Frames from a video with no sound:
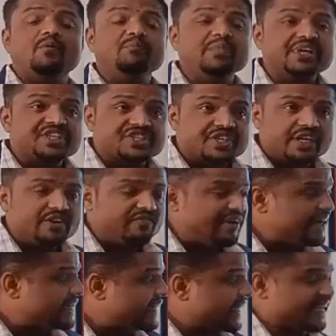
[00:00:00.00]
emission
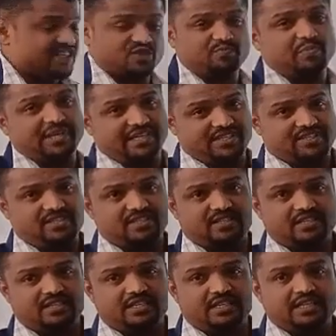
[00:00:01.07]
will take place.